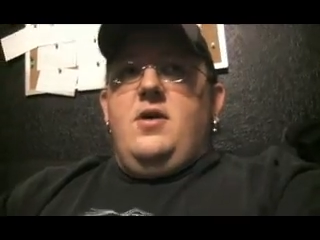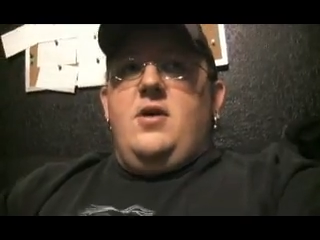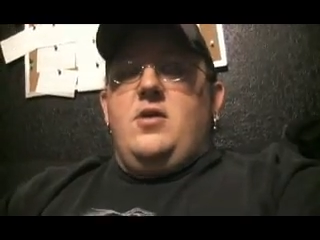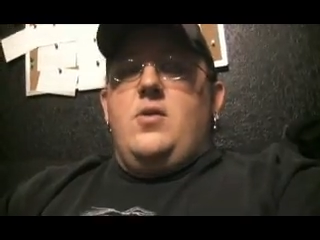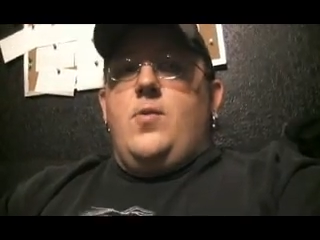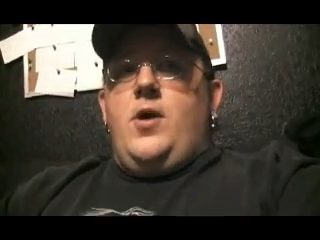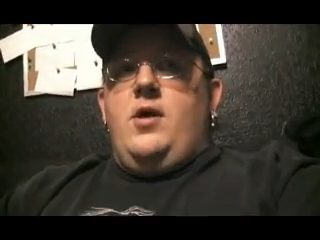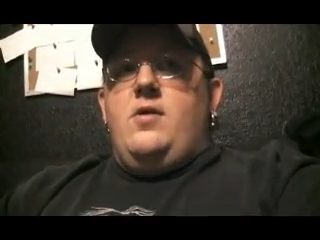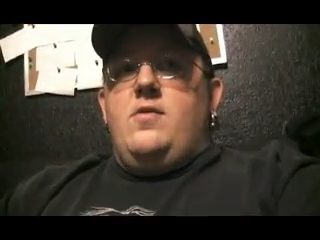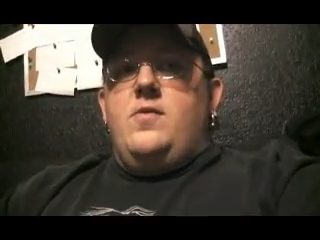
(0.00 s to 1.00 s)
in the
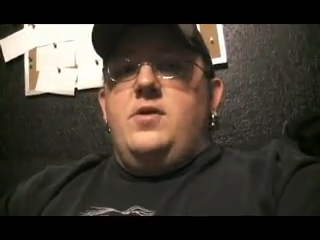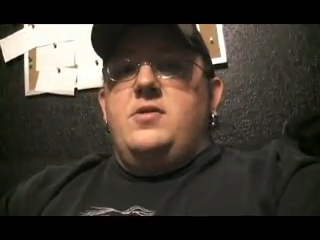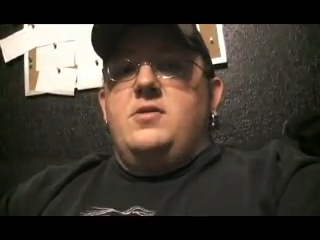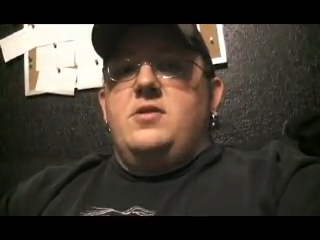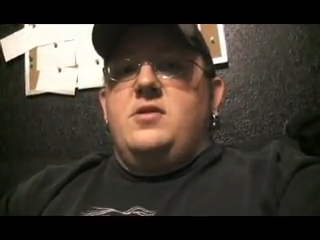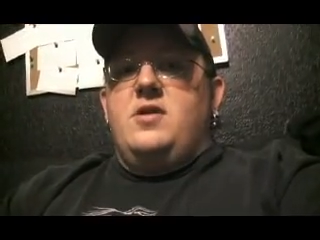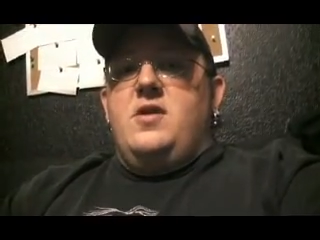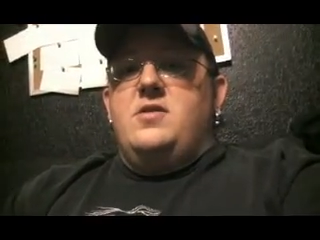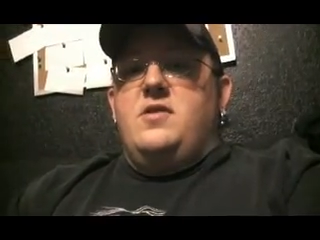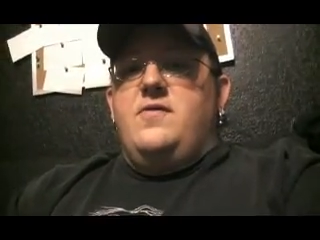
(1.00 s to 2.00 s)
wake of the recent
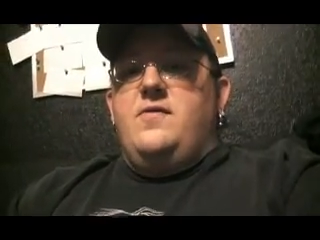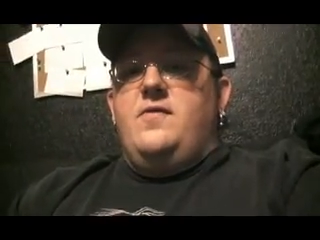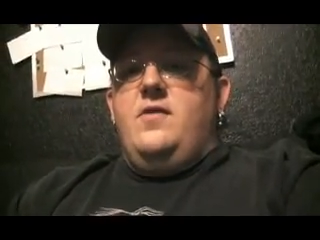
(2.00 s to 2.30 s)
success of